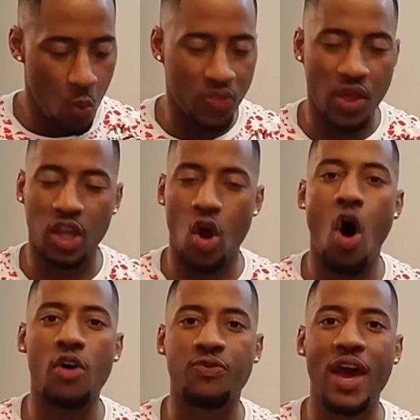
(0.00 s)
with a
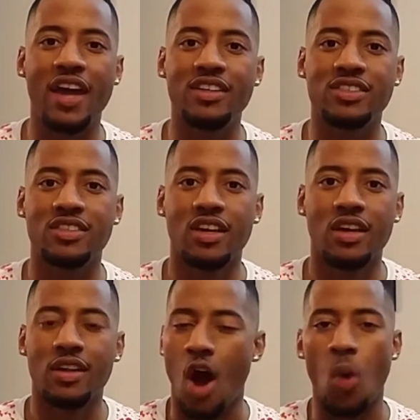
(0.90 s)
long face,
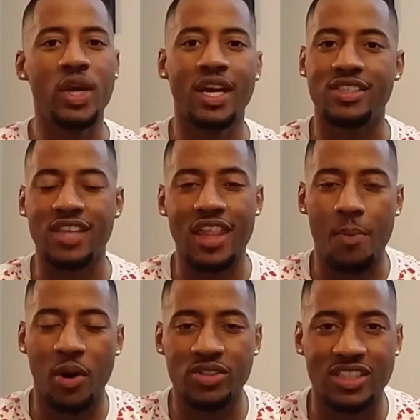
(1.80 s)
are we going to say
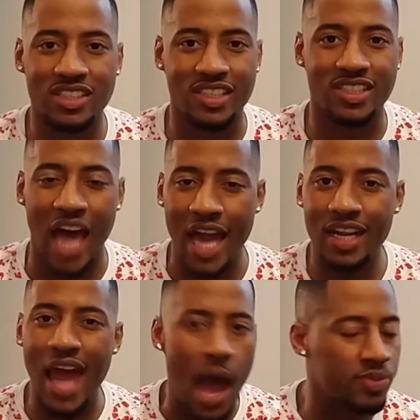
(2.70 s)
that person's
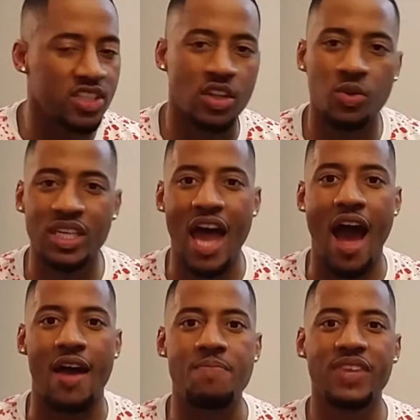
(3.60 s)
excited? Absolutely
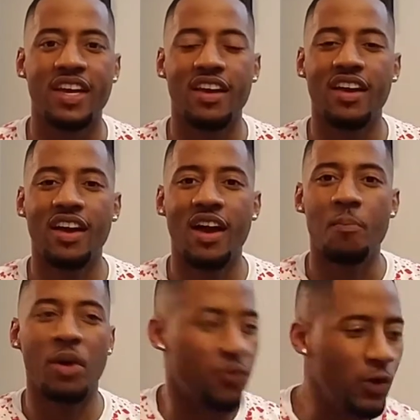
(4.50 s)
not.
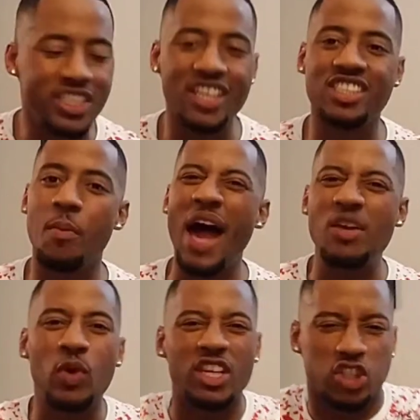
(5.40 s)
But if we see
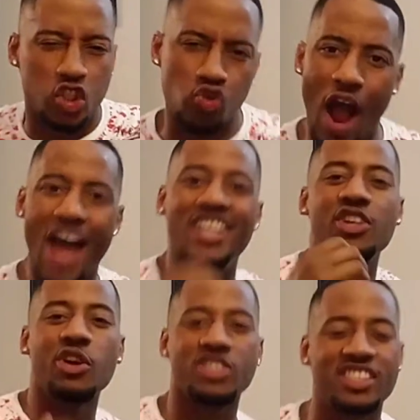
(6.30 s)
somebody with a stride
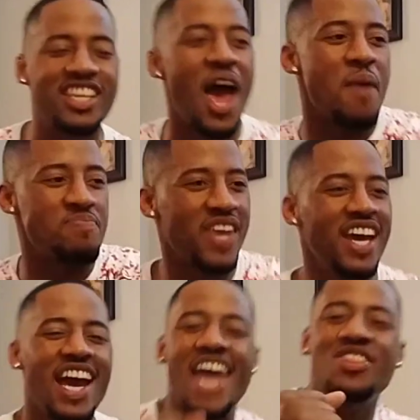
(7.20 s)
in their
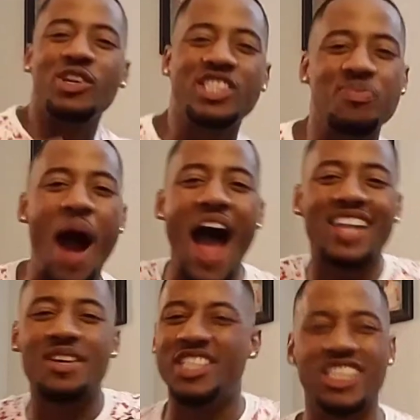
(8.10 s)
step and they're
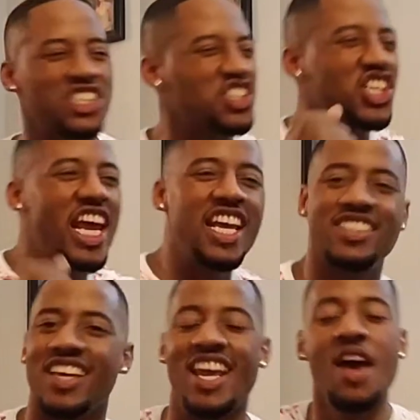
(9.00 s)
smiling, just
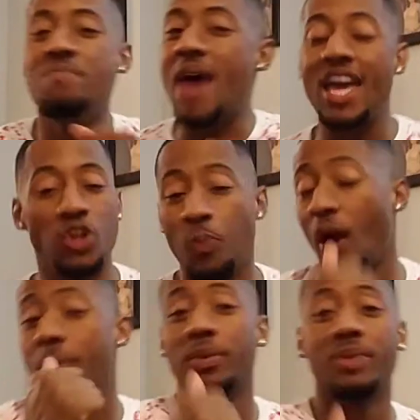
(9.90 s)
cheesing, man, you
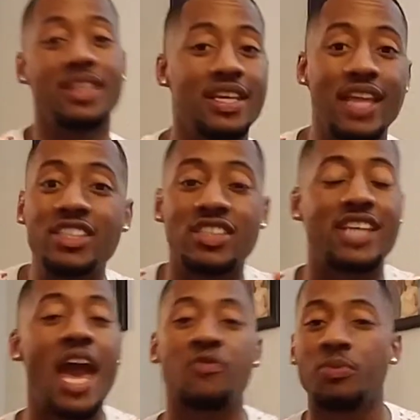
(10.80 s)
probably think they
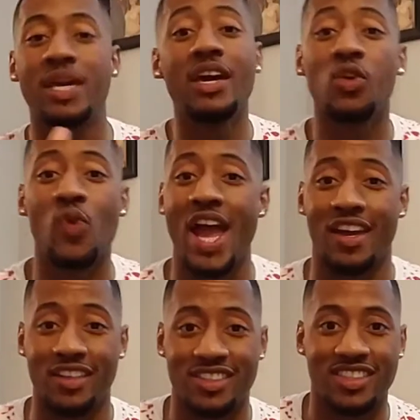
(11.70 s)
just came from getting a
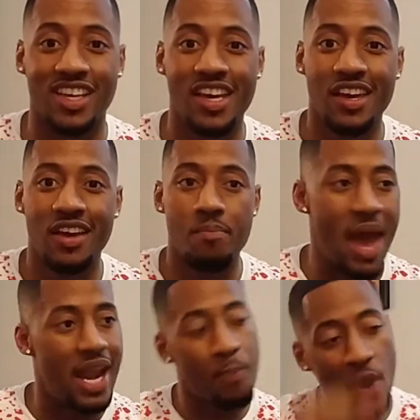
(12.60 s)
raise.
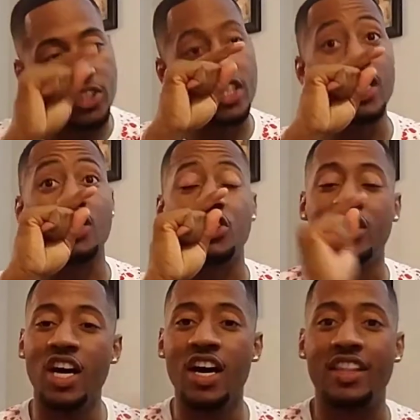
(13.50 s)
Man, that person looks
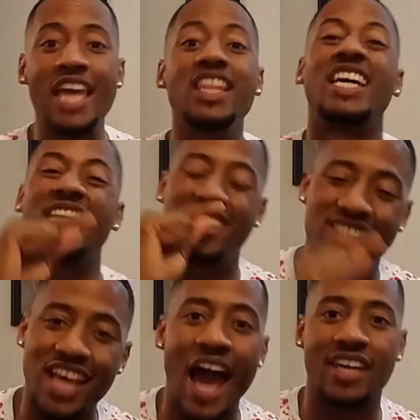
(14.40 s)
good. They look
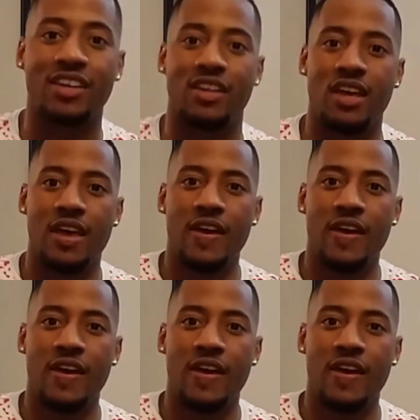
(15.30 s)
excited.